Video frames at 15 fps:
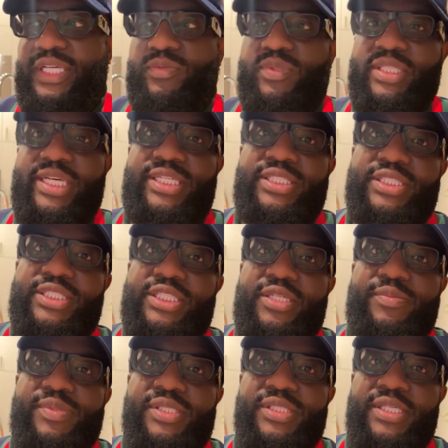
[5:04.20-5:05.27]
and
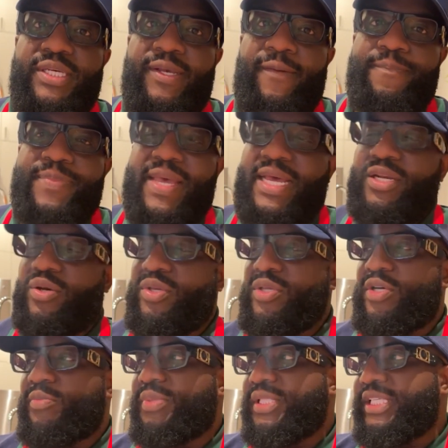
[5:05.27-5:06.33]
relationships. I know you
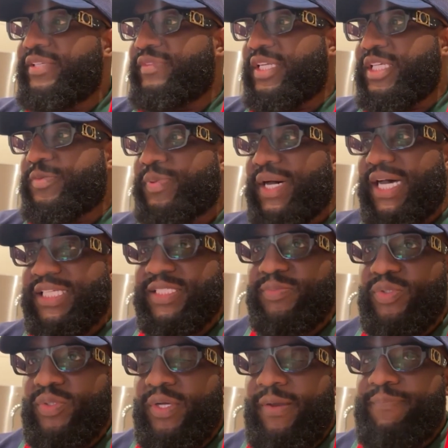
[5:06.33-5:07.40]
don't believe that it's
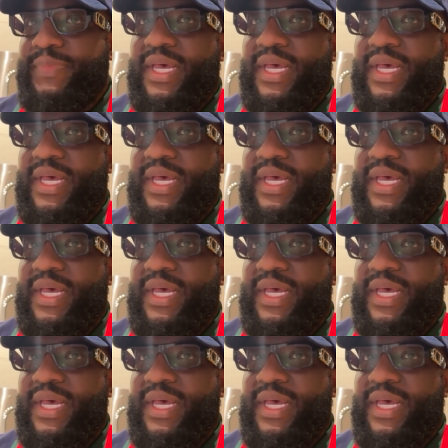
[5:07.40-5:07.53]
possible.